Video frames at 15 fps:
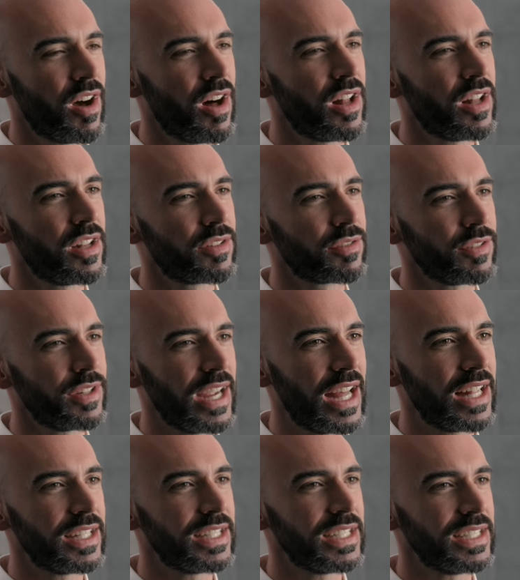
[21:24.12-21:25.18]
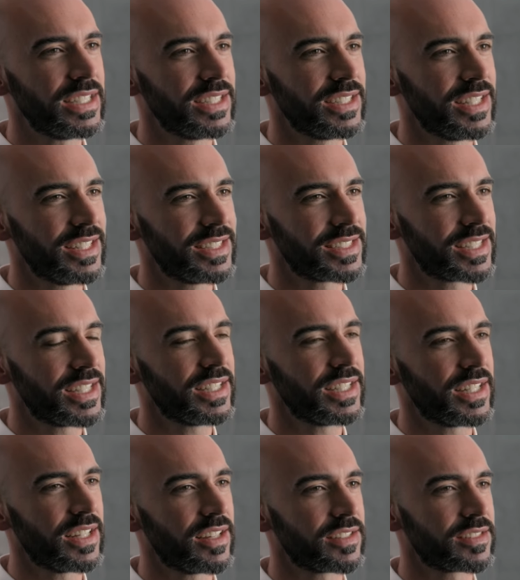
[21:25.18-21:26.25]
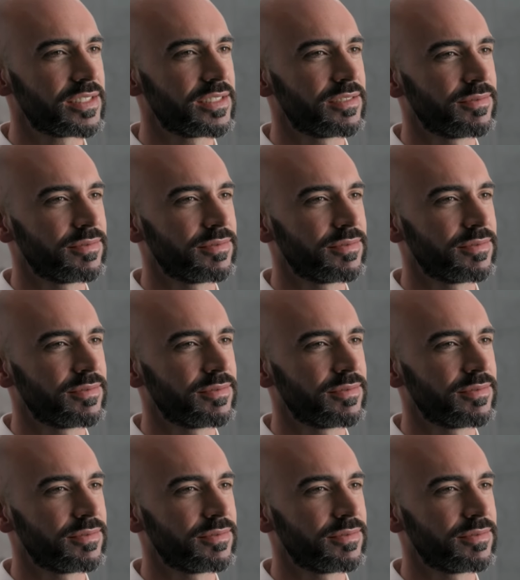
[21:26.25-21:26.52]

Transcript: in all reality, it's killing us.